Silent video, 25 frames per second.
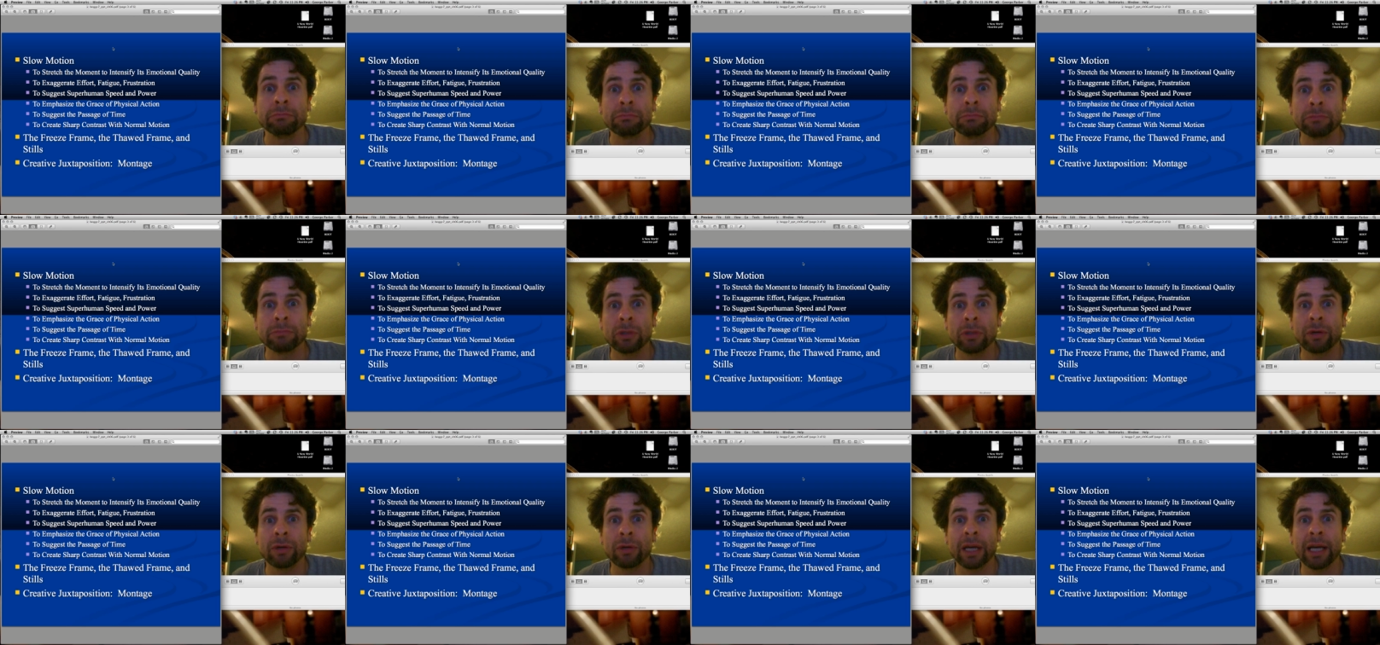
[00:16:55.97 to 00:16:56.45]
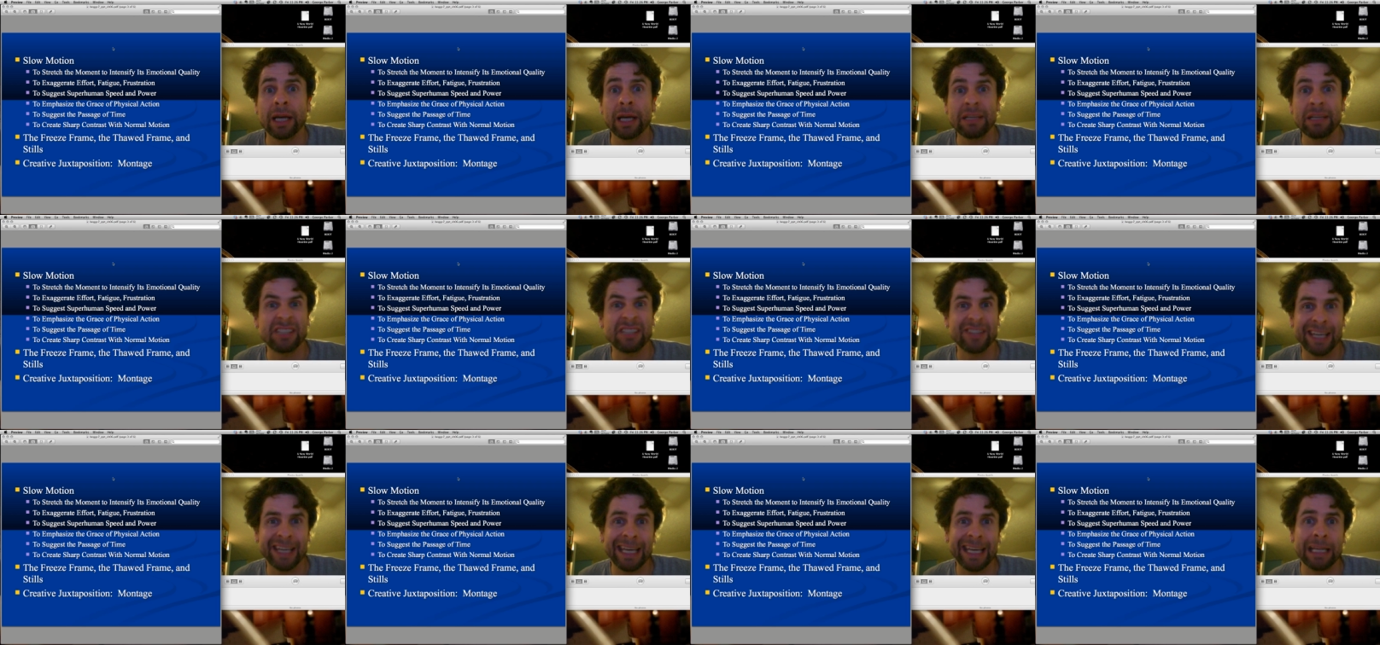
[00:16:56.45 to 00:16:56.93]
okay?
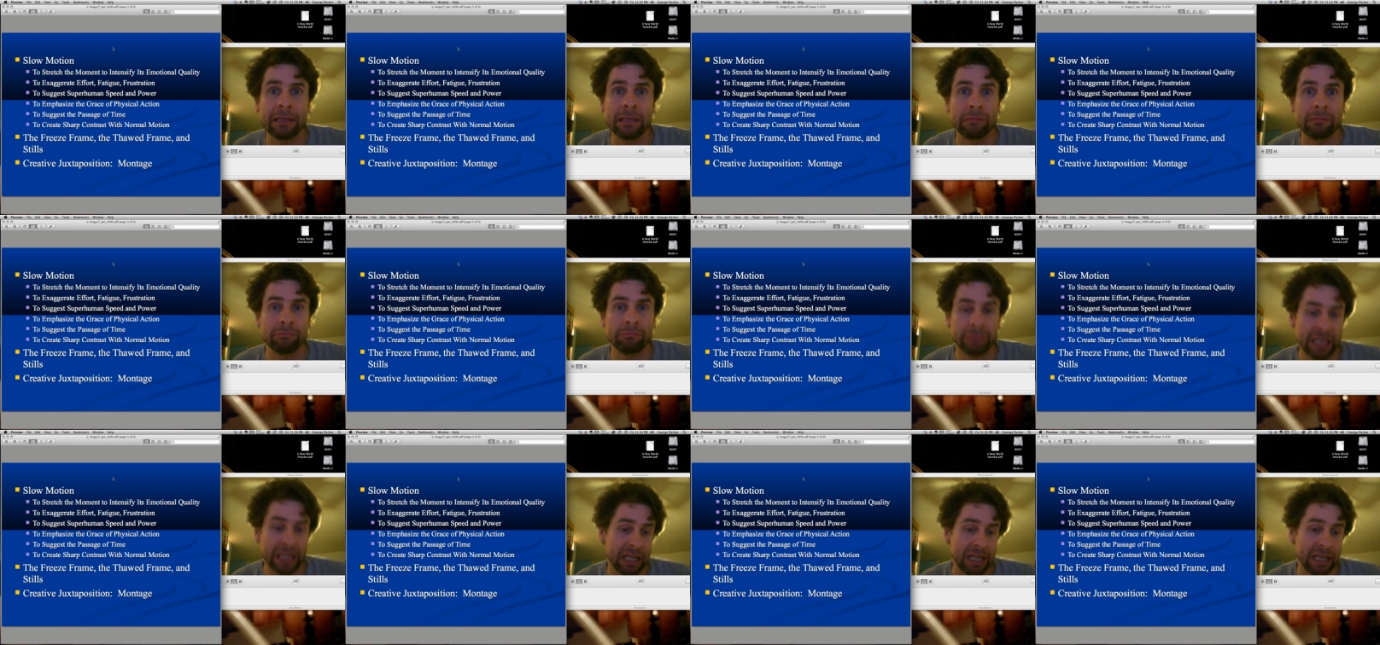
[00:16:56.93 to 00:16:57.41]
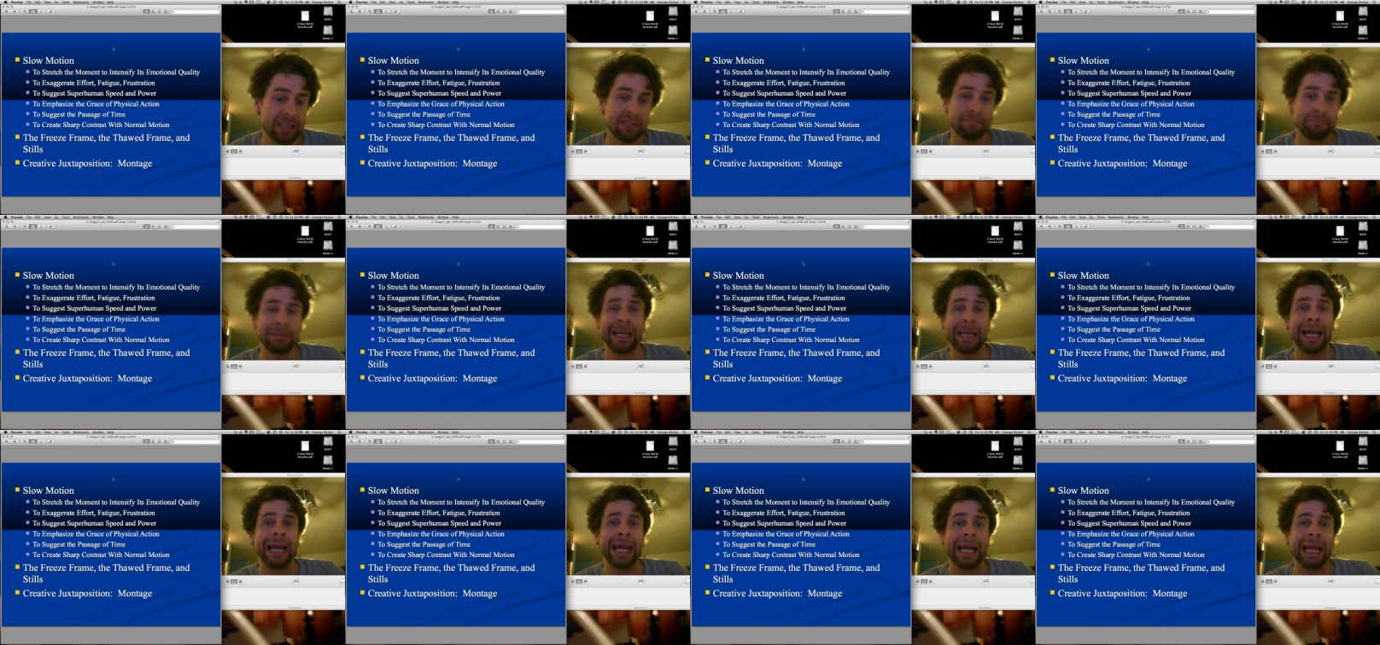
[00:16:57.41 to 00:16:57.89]
It's a kitten and it's
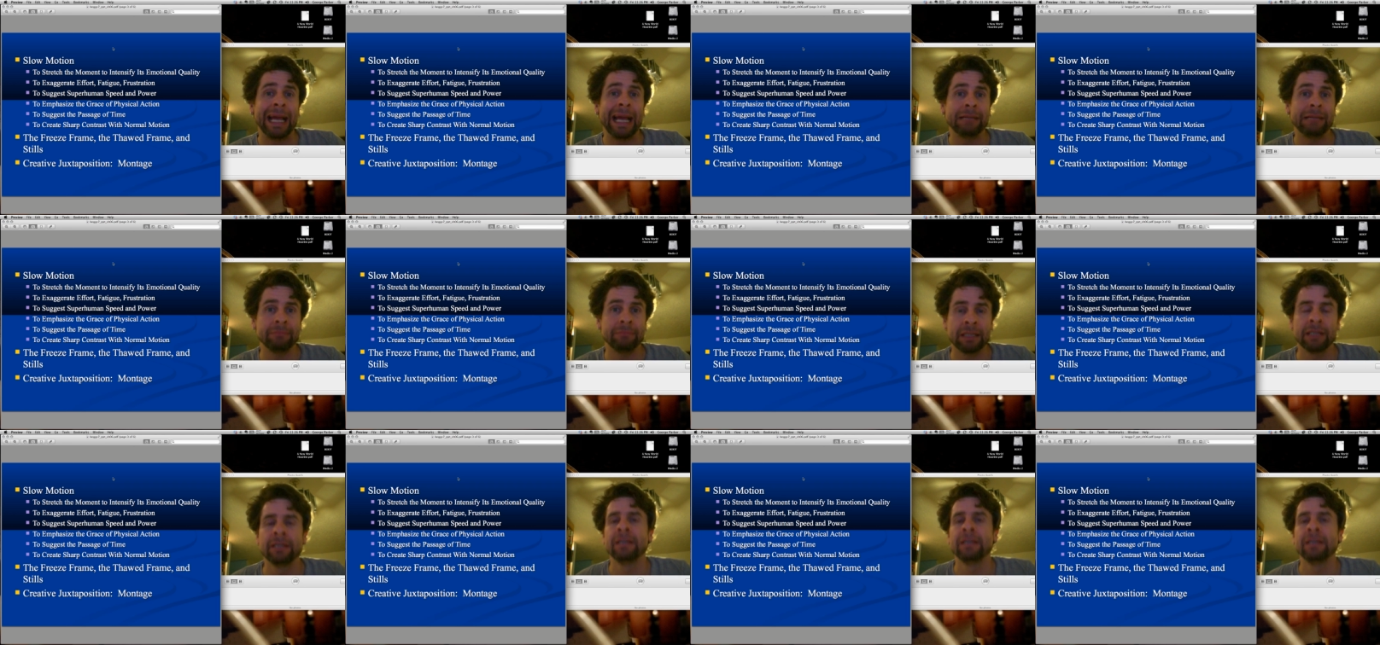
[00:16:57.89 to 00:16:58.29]
playing,